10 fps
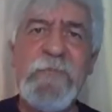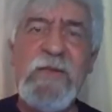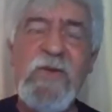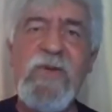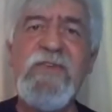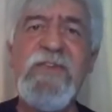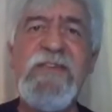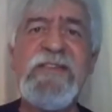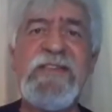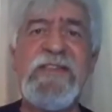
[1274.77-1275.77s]
God
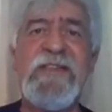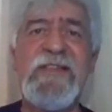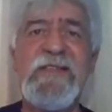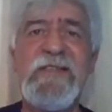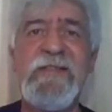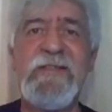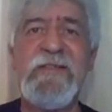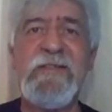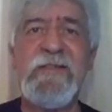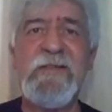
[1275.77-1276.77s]
releases us.
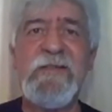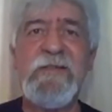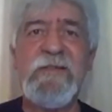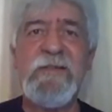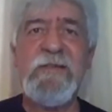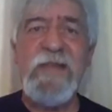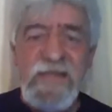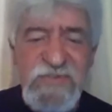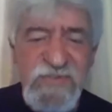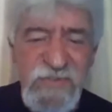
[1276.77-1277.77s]

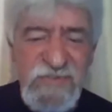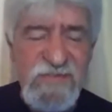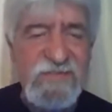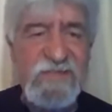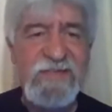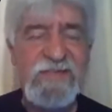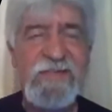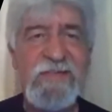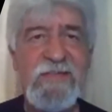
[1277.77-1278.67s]
And he strengthens us.